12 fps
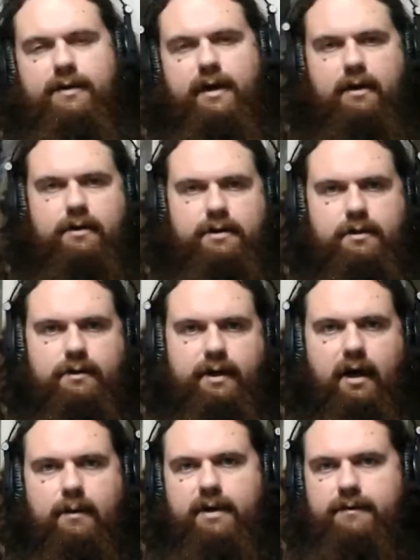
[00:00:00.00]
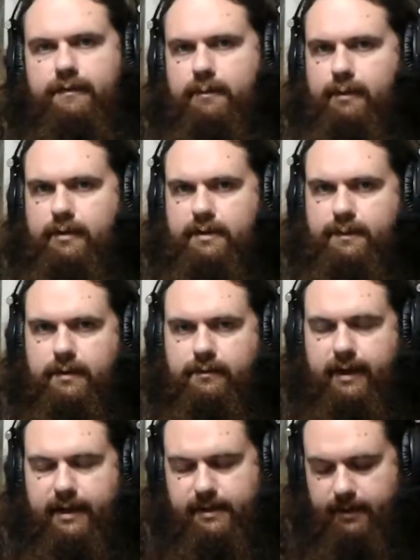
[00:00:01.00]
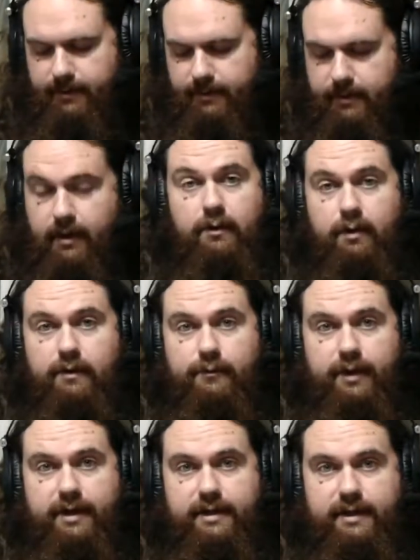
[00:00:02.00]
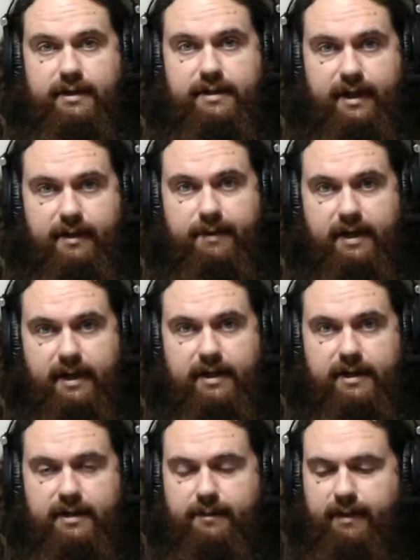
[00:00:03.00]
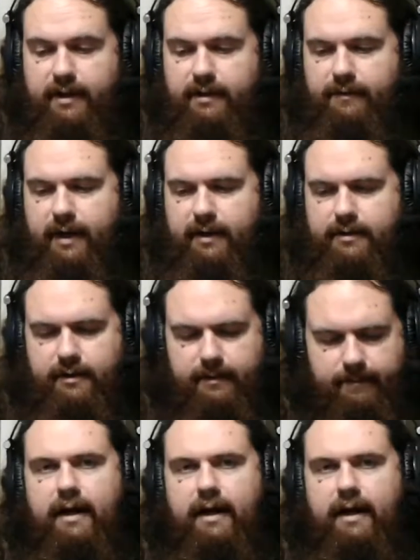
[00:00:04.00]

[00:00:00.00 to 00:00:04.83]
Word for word: They are so common for multiple reasons, one of which is they'd be easy to manufacture.